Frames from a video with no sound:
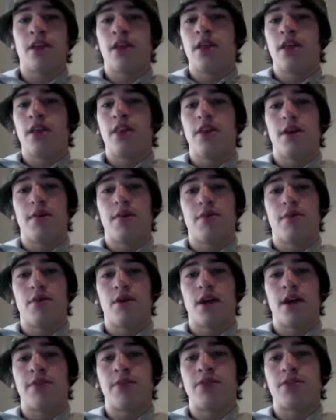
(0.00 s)
Therefore,
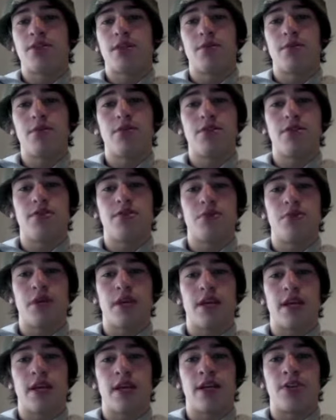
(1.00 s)
after some years of
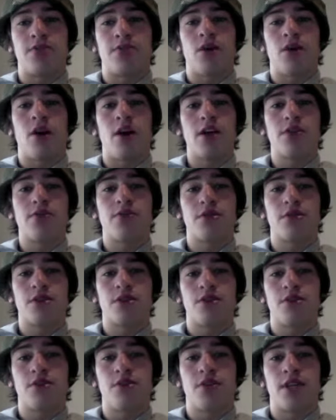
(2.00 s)
tweaking, as of August
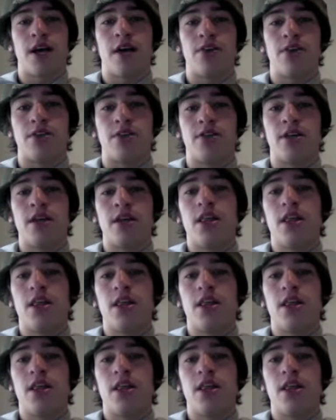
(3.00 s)
1st, 2000,